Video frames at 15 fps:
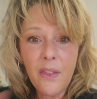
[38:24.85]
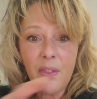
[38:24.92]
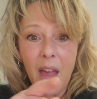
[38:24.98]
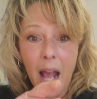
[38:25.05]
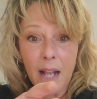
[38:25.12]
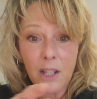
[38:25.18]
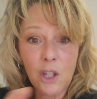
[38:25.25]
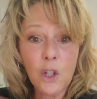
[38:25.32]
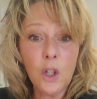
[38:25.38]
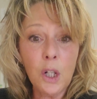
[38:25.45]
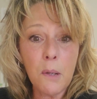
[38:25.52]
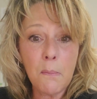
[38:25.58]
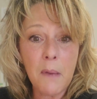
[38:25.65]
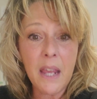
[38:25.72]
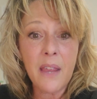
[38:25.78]
That's going
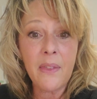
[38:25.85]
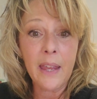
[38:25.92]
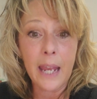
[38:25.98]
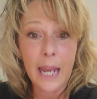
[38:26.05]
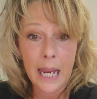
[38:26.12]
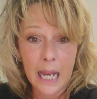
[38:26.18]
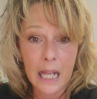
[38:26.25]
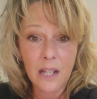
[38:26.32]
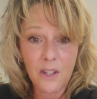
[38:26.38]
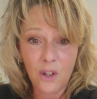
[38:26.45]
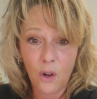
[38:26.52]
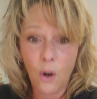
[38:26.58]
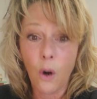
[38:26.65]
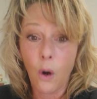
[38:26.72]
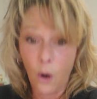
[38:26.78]
to be the
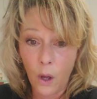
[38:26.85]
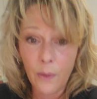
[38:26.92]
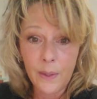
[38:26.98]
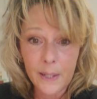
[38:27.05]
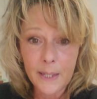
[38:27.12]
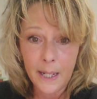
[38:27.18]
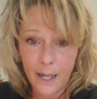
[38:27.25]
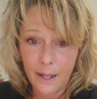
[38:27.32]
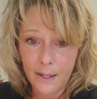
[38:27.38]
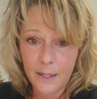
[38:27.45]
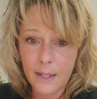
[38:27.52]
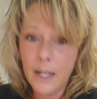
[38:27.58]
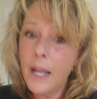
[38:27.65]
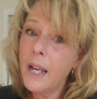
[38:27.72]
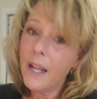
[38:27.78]
answer on the
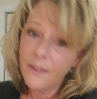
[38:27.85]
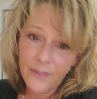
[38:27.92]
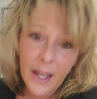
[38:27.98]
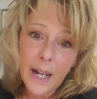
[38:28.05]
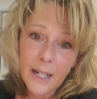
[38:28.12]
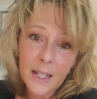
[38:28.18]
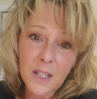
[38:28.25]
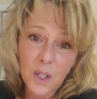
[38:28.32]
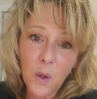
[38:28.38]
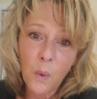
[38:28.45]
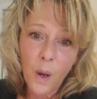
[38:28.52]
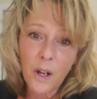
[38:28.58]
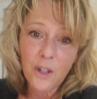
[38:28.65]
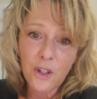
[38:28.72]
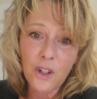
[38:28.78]
test. And that is a
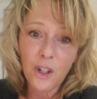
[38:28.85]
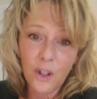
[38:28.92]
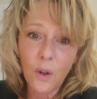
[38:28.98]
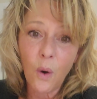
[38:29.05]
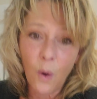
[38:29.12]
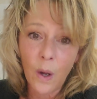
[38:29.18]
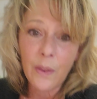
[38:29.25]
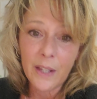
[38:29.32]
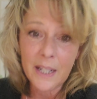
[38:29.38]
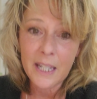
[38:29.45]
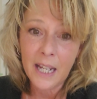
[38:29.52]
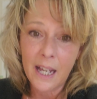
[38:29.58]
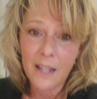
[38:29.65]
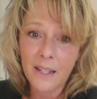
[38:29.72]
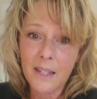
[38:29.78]
question on the
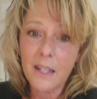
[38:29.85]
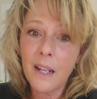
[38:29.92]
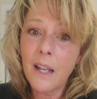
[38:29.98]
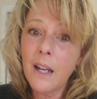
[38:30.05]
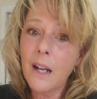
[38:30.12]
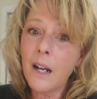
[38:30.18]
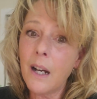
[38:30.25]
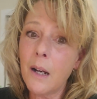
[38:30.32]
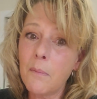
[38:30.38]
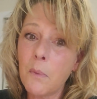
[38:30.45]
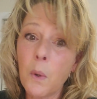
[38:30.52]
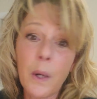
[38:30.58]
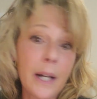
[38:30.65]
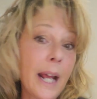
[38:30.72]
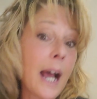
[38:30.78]
test,
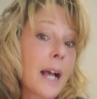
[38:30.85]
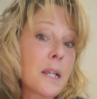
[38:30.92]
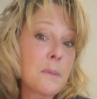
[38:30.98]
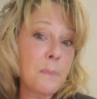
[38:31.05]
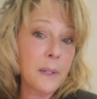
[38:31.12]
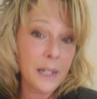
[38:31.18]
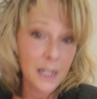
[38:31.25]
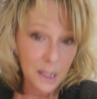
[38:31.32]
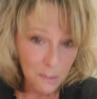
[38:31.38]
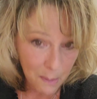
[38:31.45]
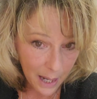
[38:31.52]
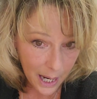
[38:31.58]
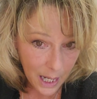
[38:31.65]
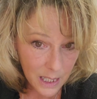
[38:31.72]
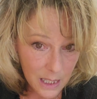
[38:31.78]
or it has been in the
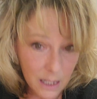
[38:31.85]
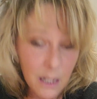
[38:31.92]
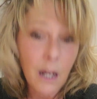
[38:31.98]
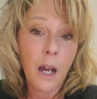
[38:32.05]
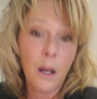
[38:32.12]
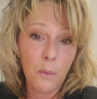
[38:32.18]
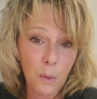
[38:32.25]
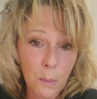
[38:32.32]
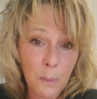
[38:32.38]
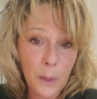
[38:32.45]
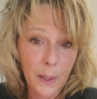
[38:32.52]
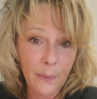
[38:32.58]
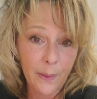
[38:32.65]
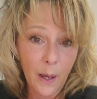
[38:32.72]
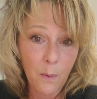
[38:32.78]
past. I will
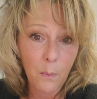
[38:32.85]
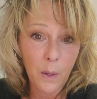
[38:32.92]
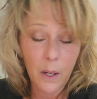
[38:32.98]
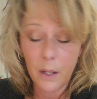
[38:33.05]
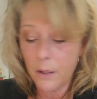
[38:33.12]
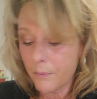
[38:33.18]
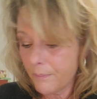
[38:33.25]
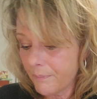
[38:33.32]
put it that way.